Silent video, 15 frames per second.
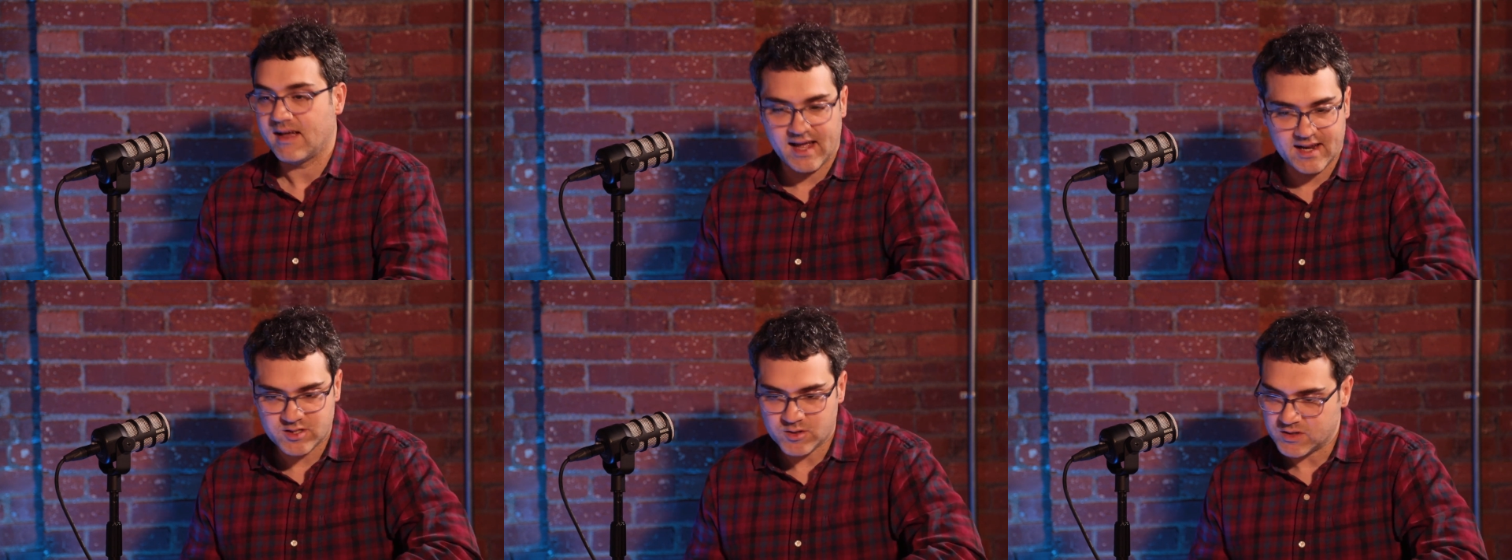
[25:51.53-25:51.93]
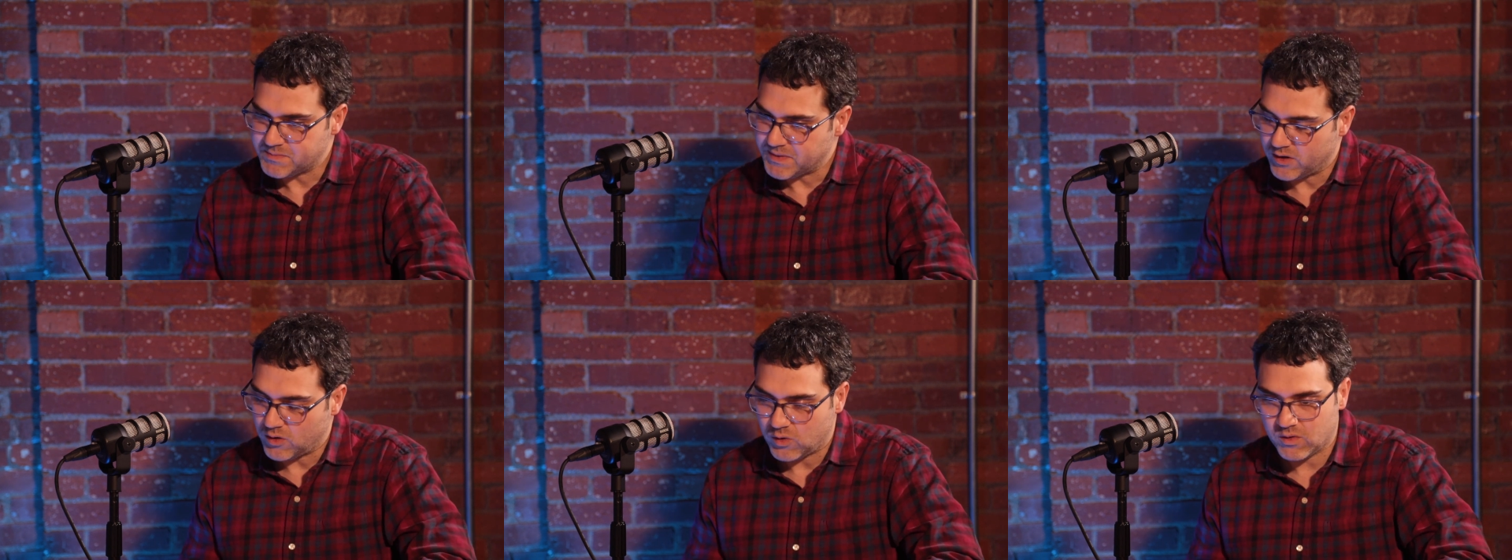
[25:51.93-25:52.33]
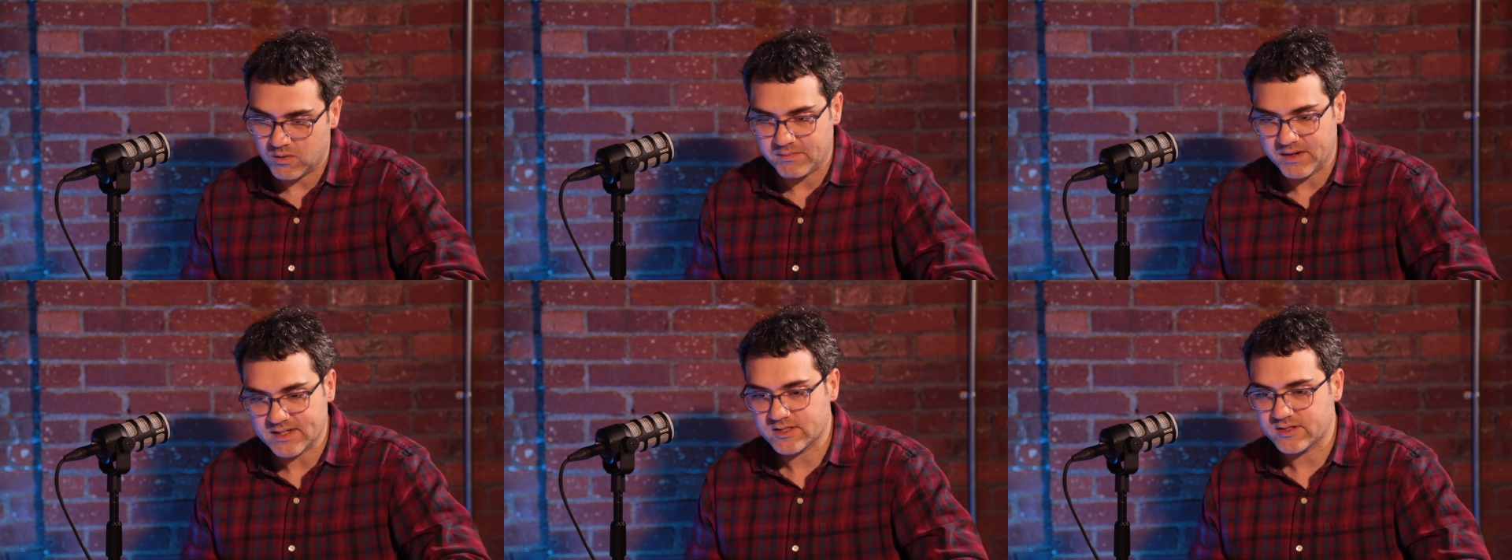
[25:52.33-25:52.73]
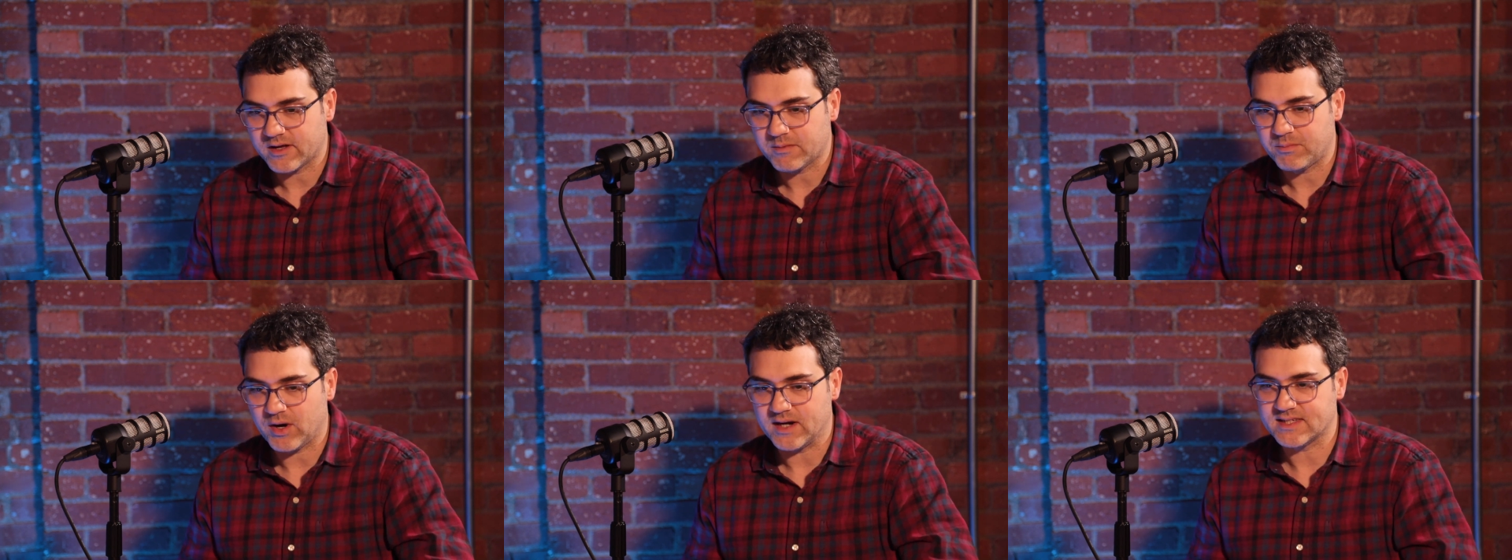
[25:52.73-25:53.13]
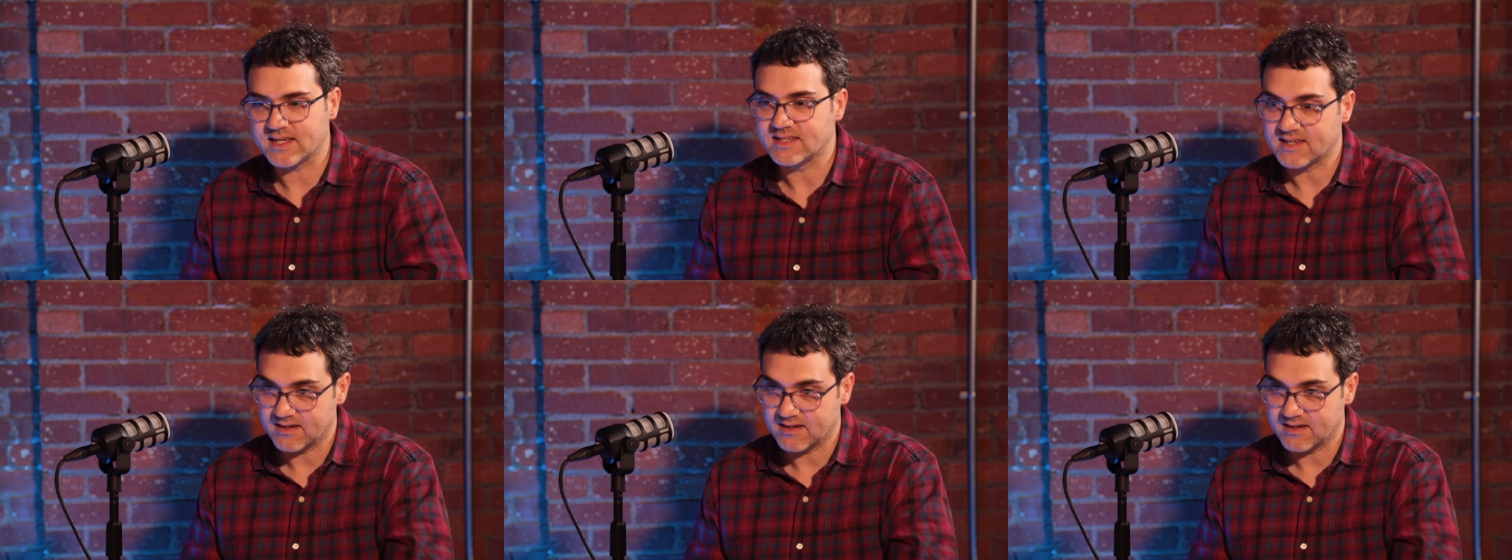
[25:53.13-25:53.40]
And so it's been a whole months-long process.